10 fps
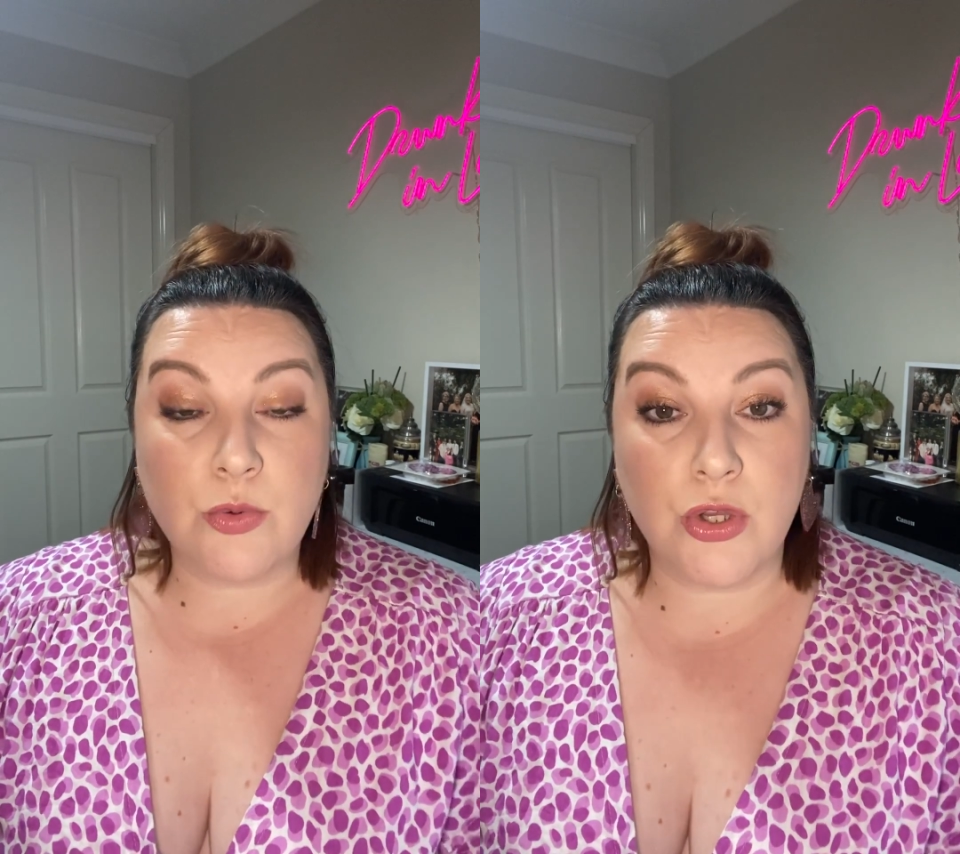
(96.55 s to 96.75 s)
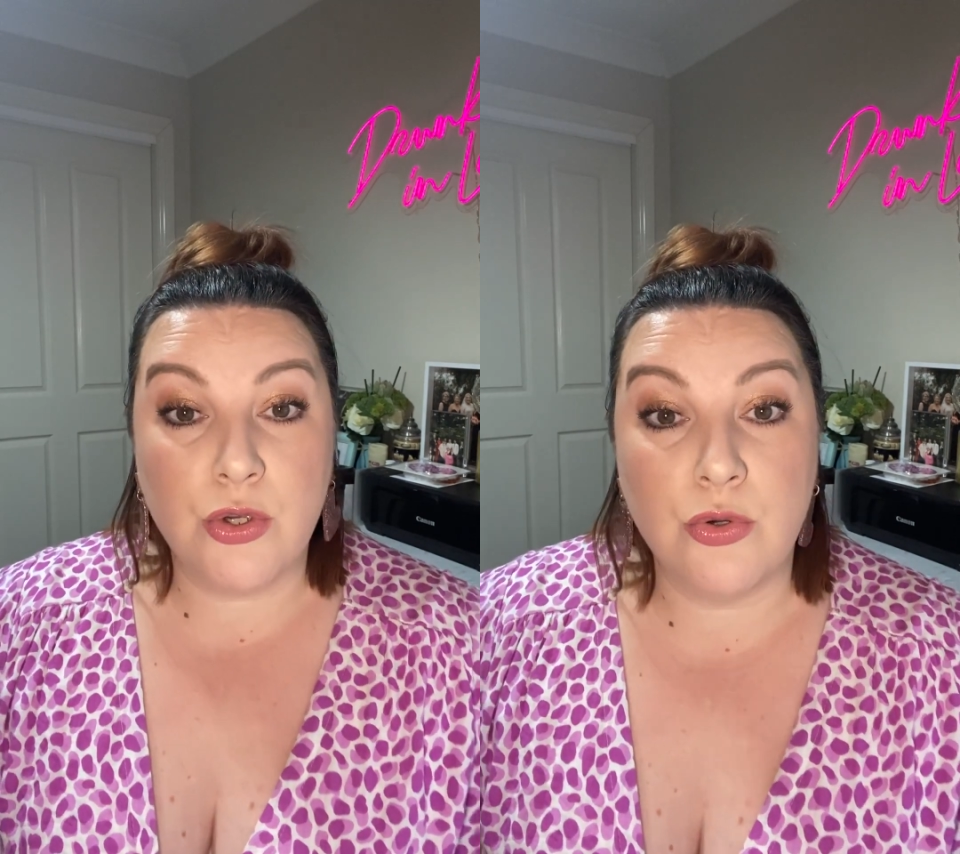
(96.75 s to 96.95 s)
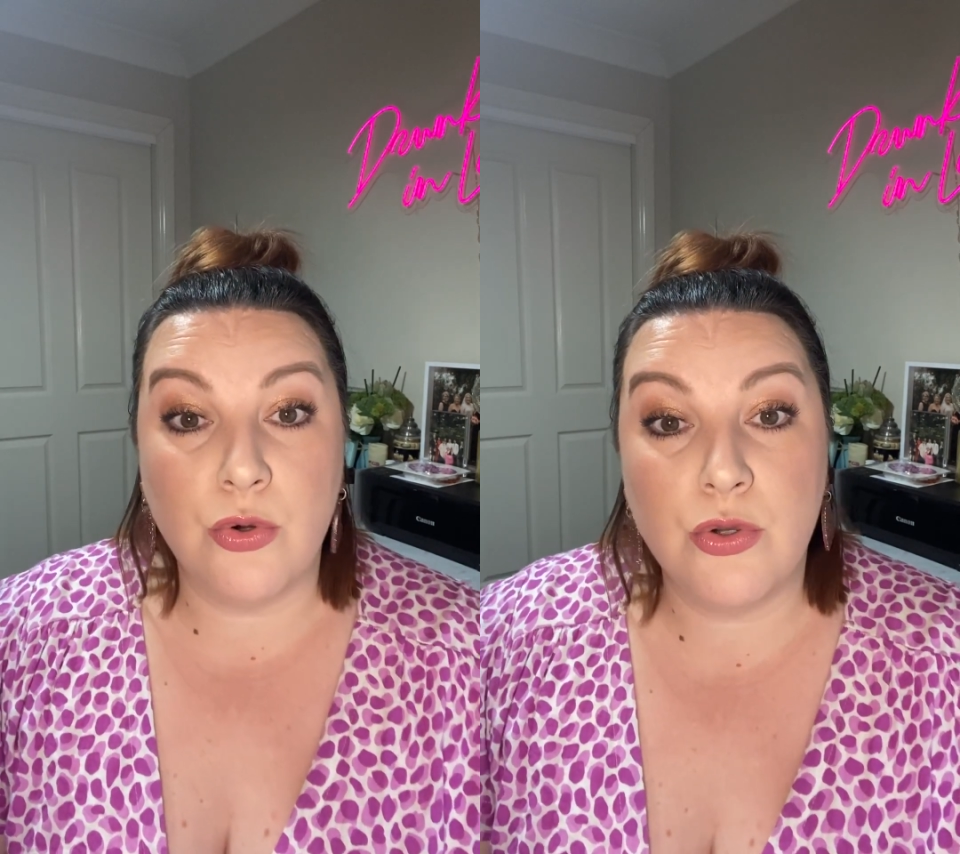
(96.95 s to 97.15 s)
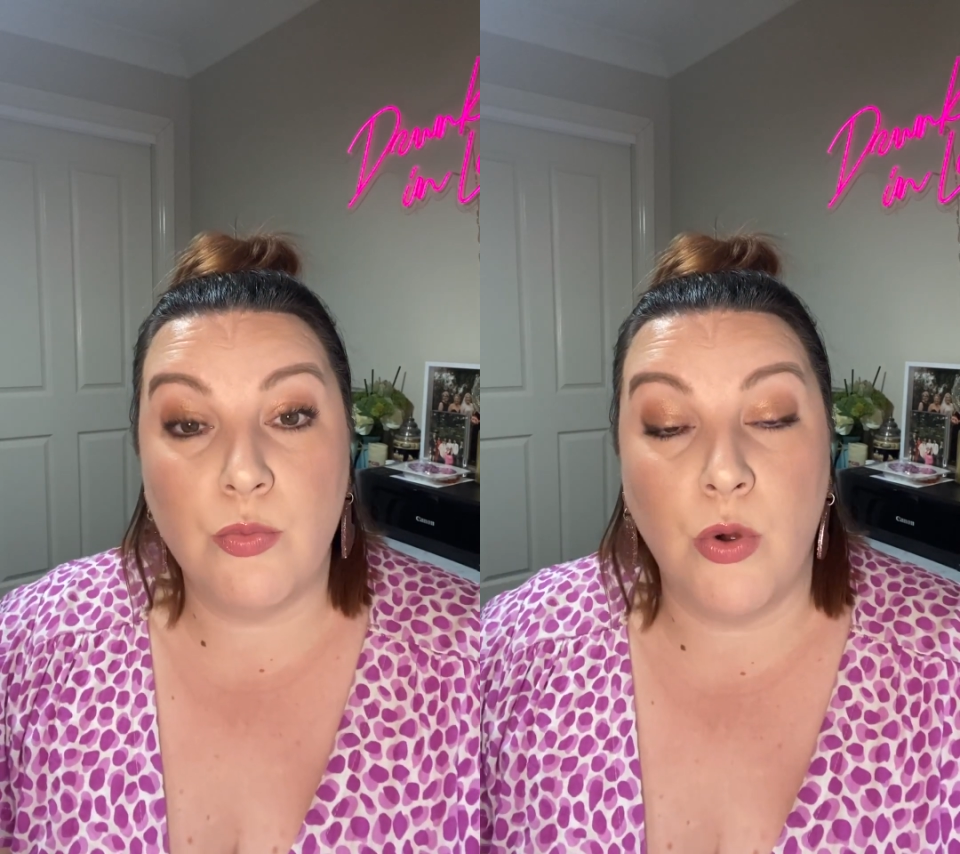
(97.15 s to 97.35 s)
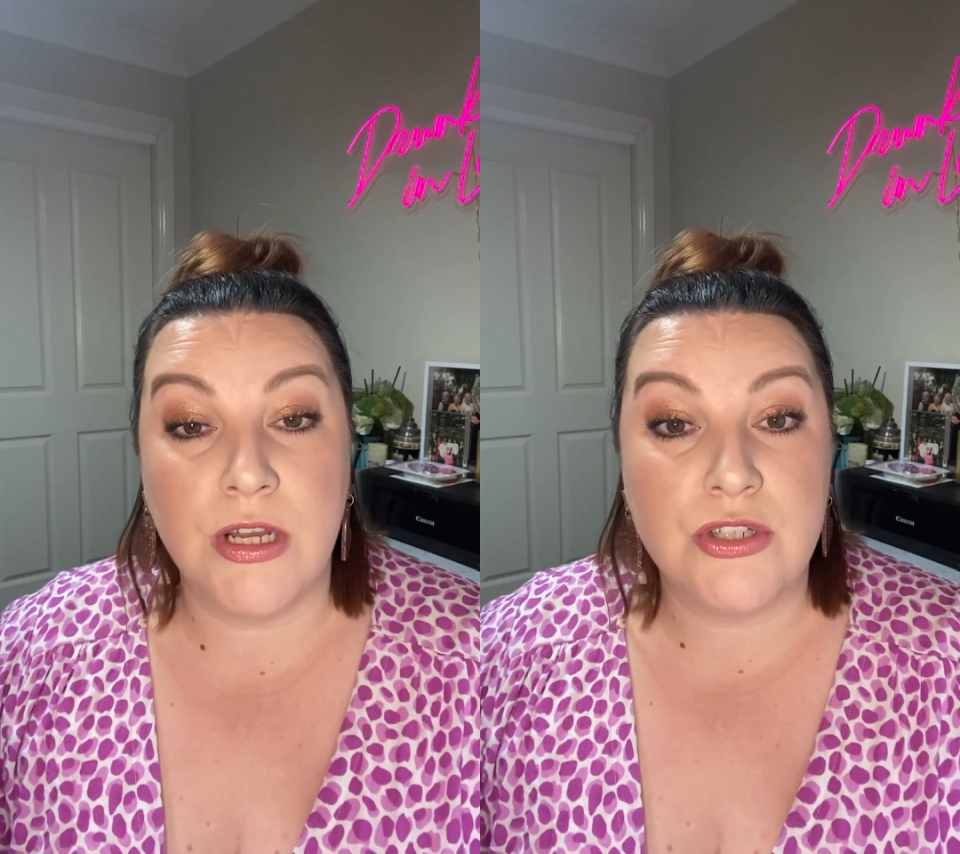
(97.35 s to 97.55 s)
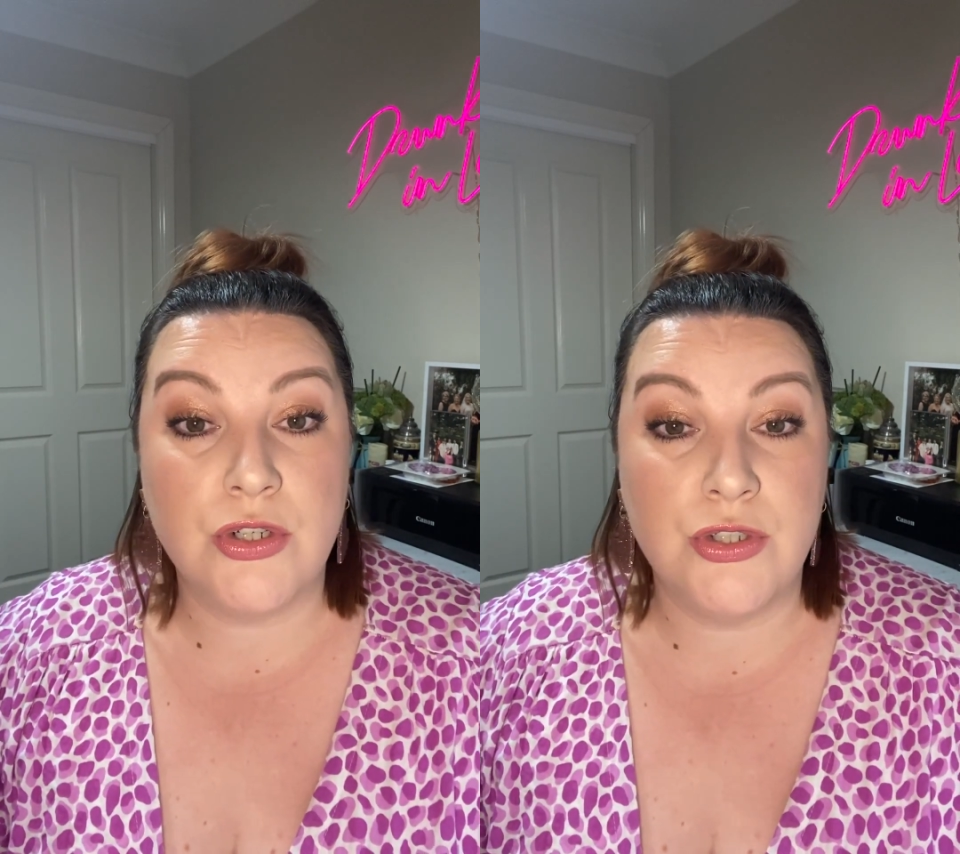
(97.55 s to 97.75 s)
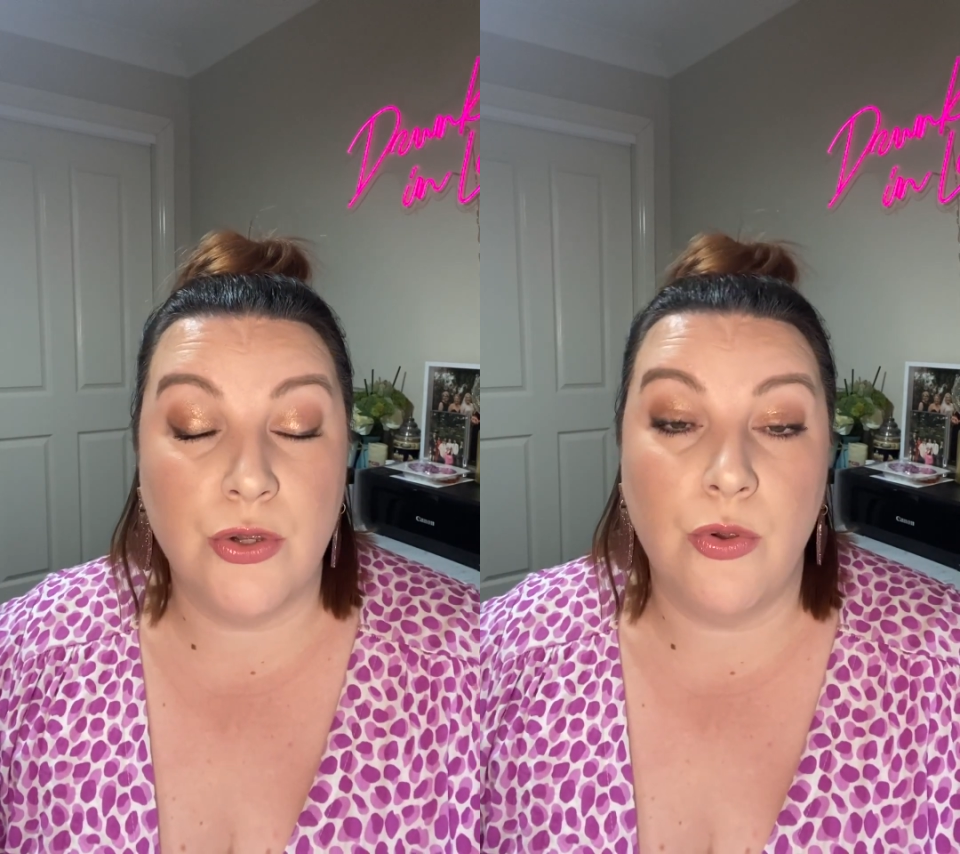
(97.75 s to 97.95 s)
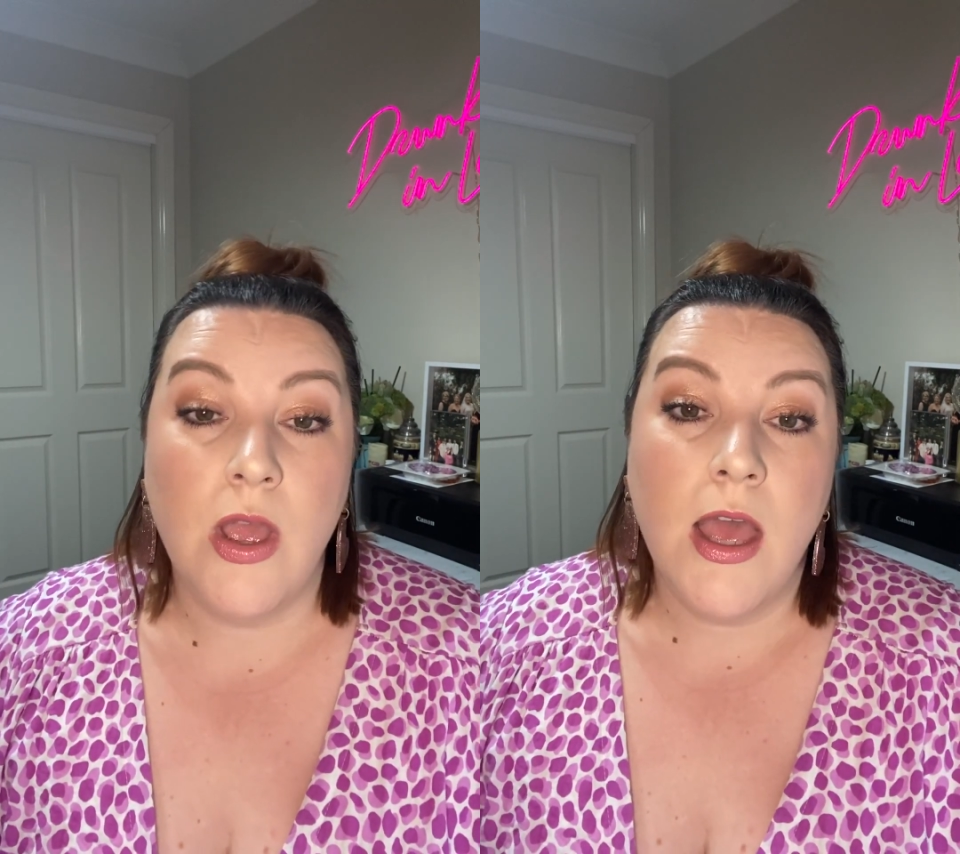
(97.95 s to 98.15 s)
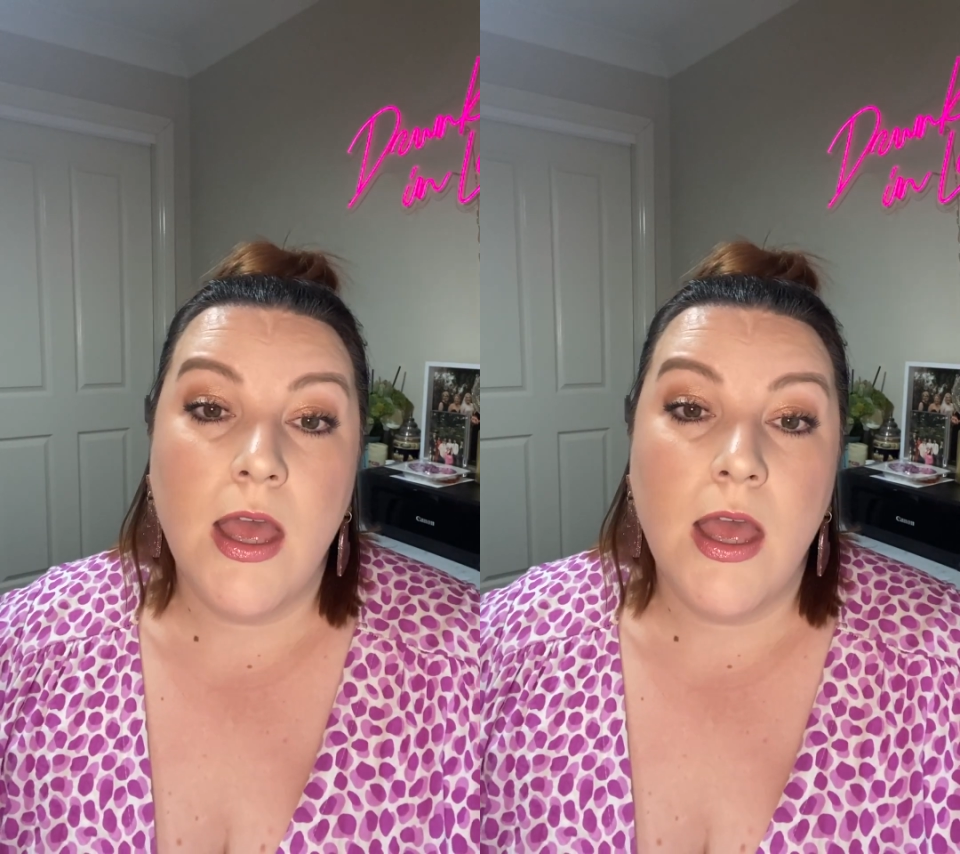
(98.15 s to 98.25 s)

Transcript: what you're wanting to do.